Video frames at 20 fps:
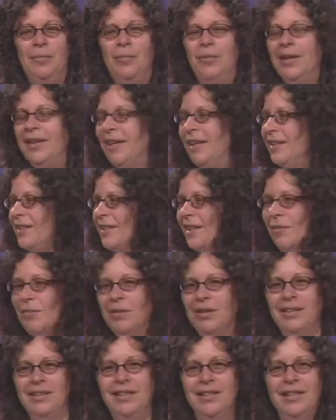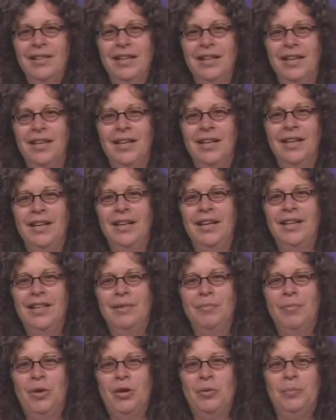bringing something in
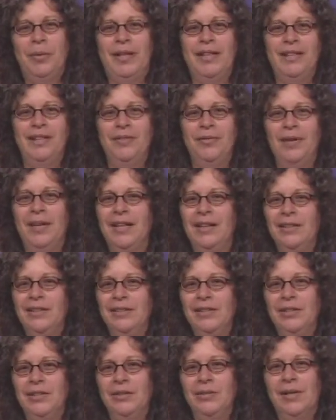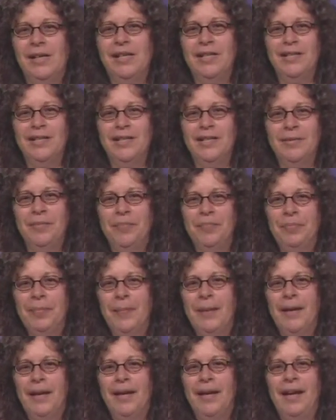the moment and real to us.
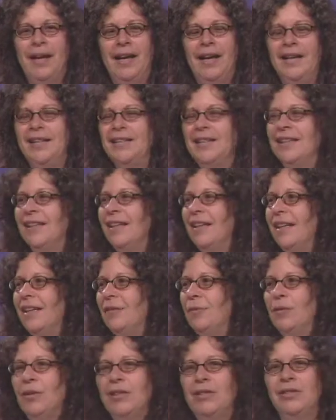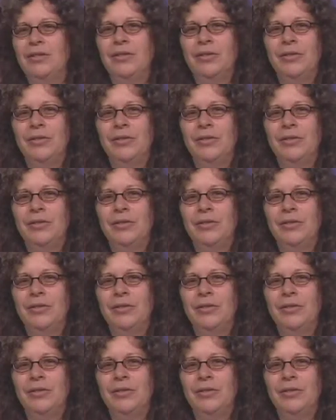And I want